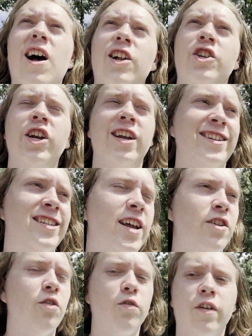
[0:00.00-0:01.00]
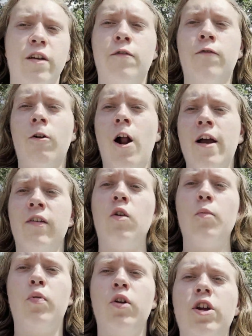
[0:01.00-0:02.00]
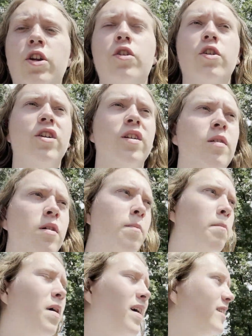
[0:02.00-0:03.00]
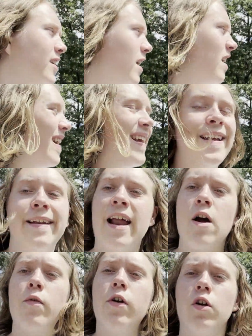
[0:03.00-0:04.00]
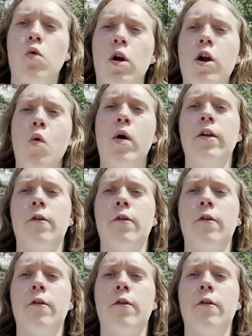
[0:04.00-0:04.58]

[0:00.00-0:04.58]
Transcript: chicken tenders and fries. They're pretty good, but now we're gonna work our way to